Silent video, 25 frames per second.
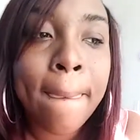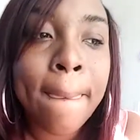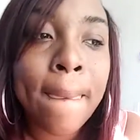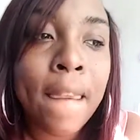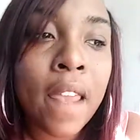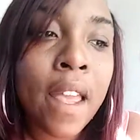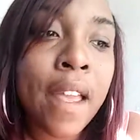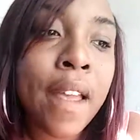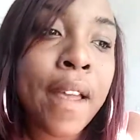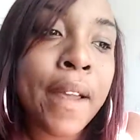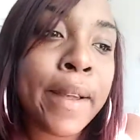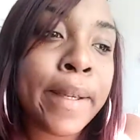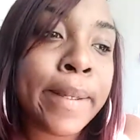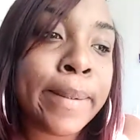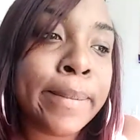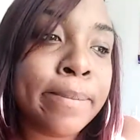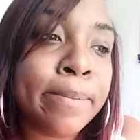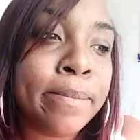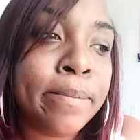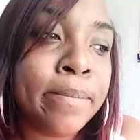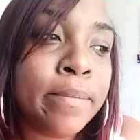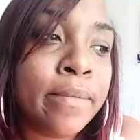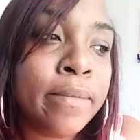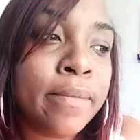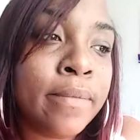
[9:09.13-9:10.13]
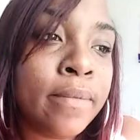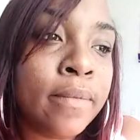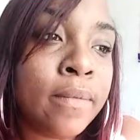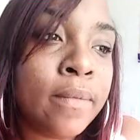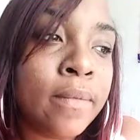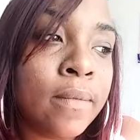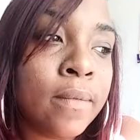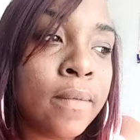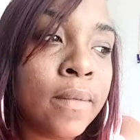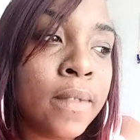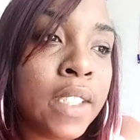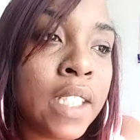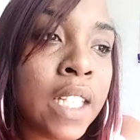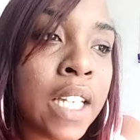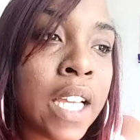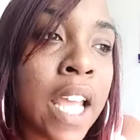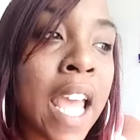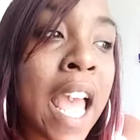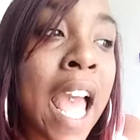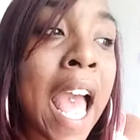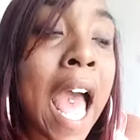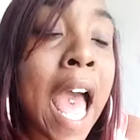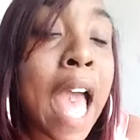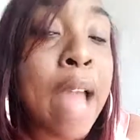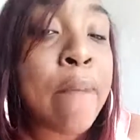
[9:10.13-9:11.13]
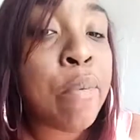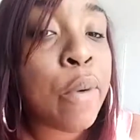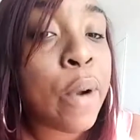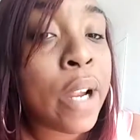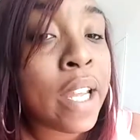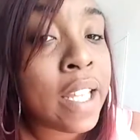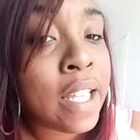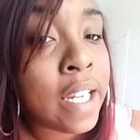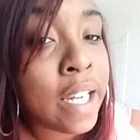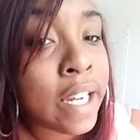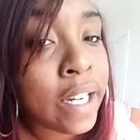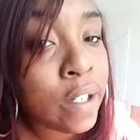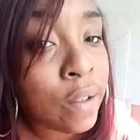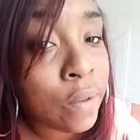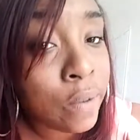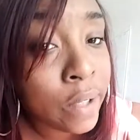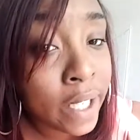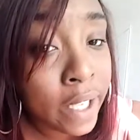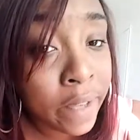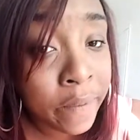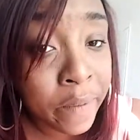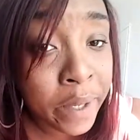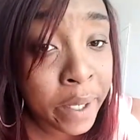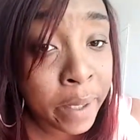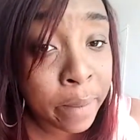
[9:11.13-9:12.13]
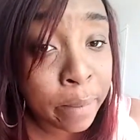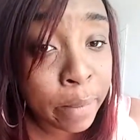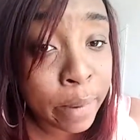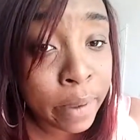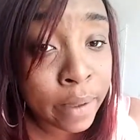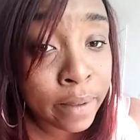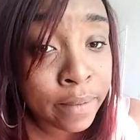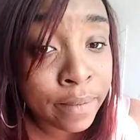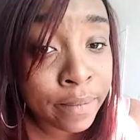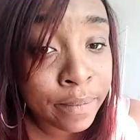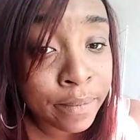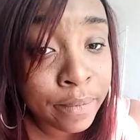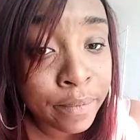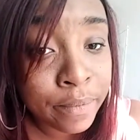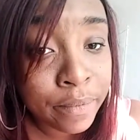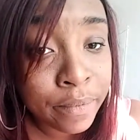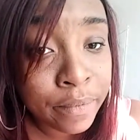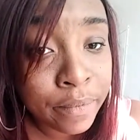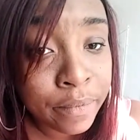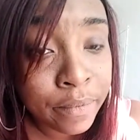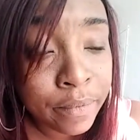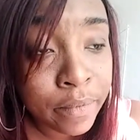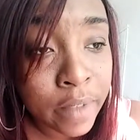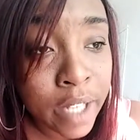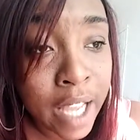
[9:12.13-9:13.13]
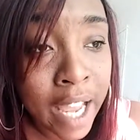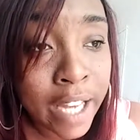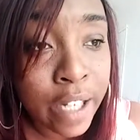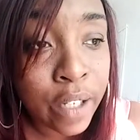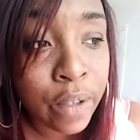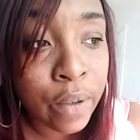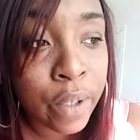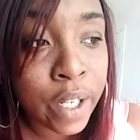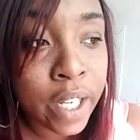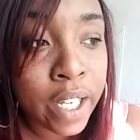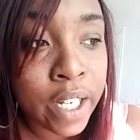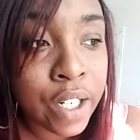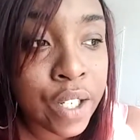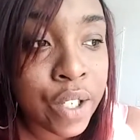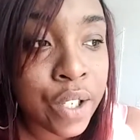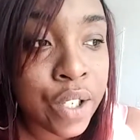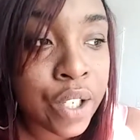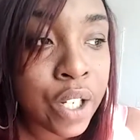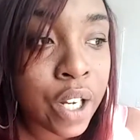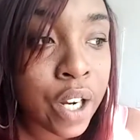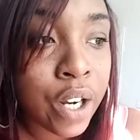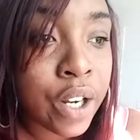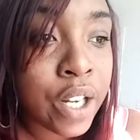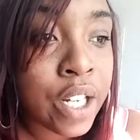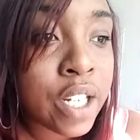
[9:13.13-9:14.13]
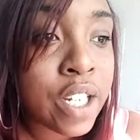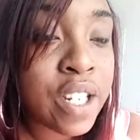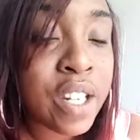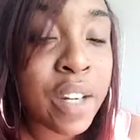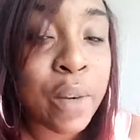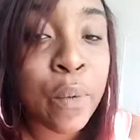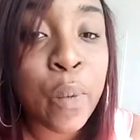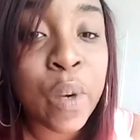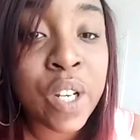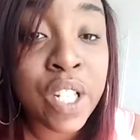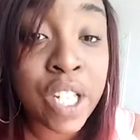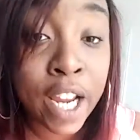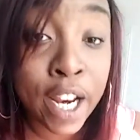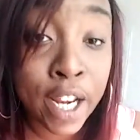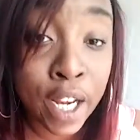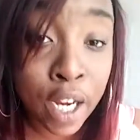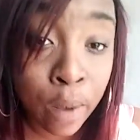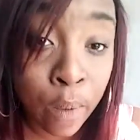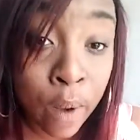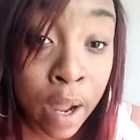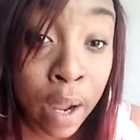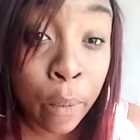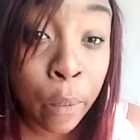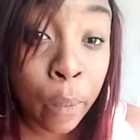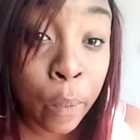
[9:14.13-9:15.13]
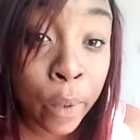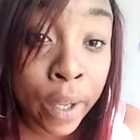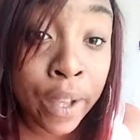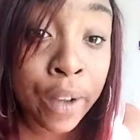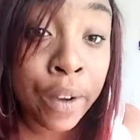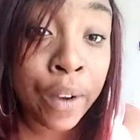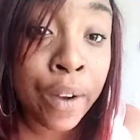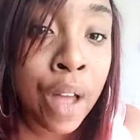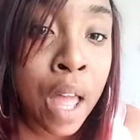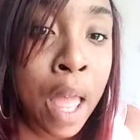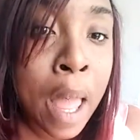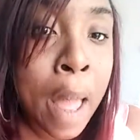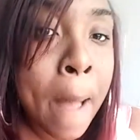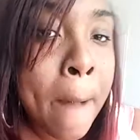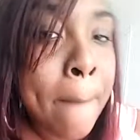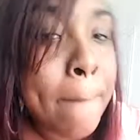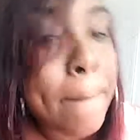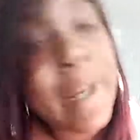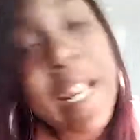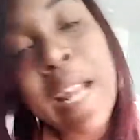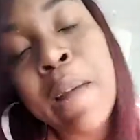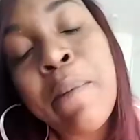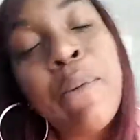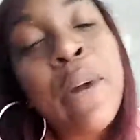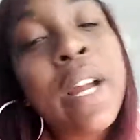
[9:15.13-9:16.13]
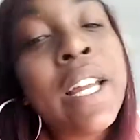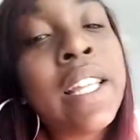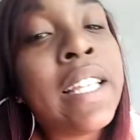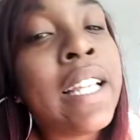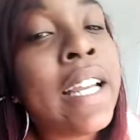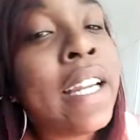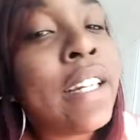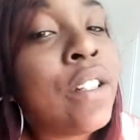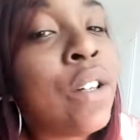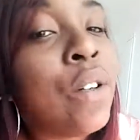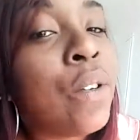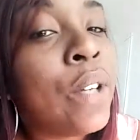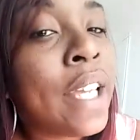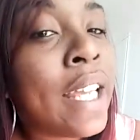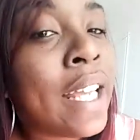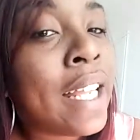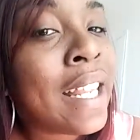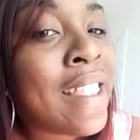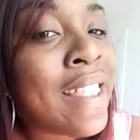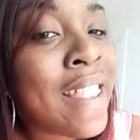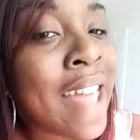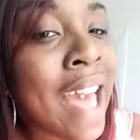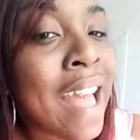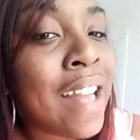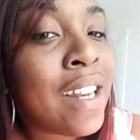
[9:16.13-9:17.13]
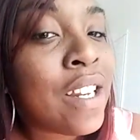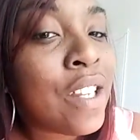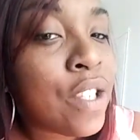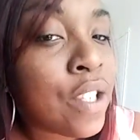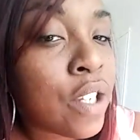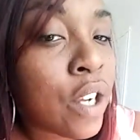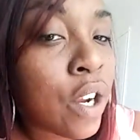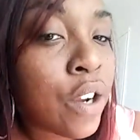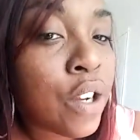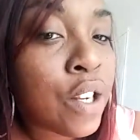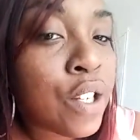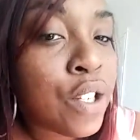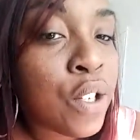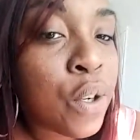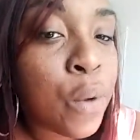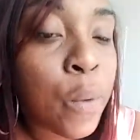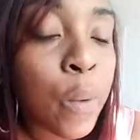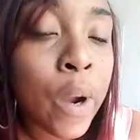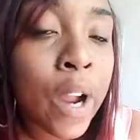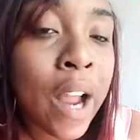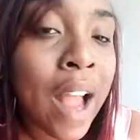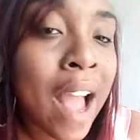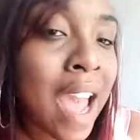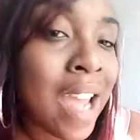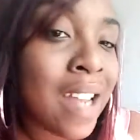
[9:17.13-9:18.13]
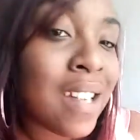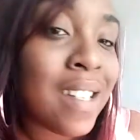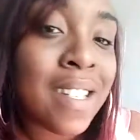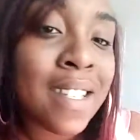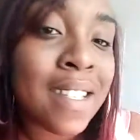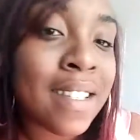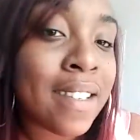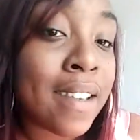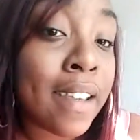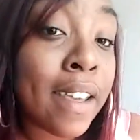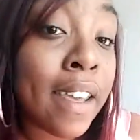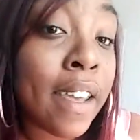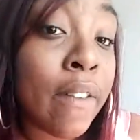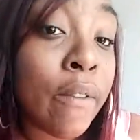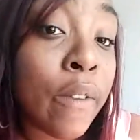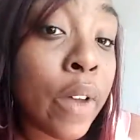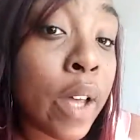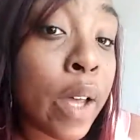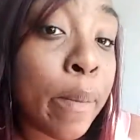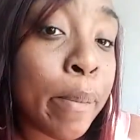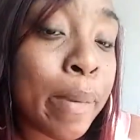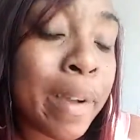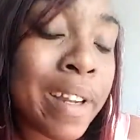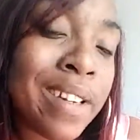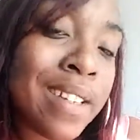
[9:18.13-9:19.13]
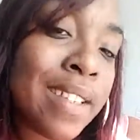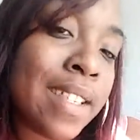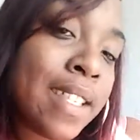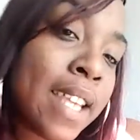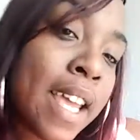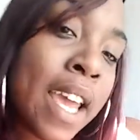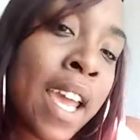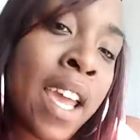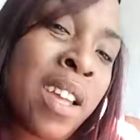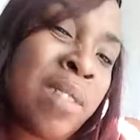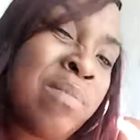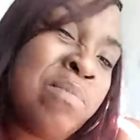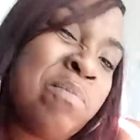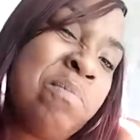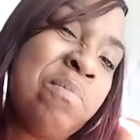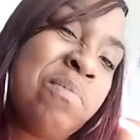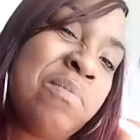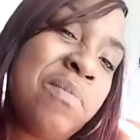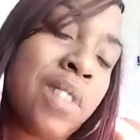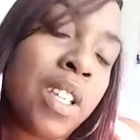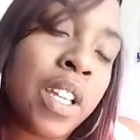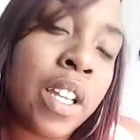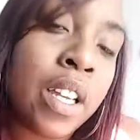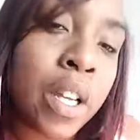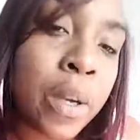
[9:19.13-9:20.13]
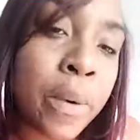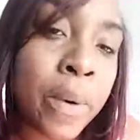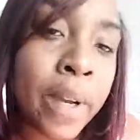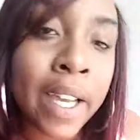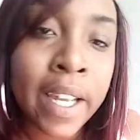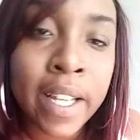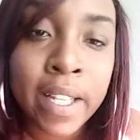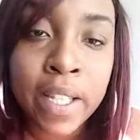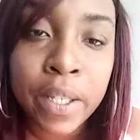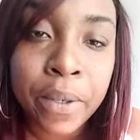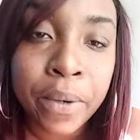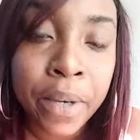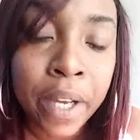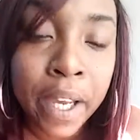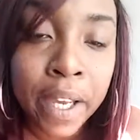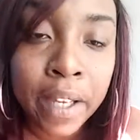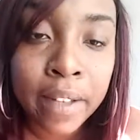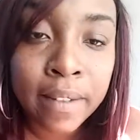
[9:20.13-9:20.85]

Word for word: Um, I pray that I don't give up. I don't get discouraged, in which I know I will, but I pray that I don't get that discouraged to where I just give up and say, you know what, it's okay.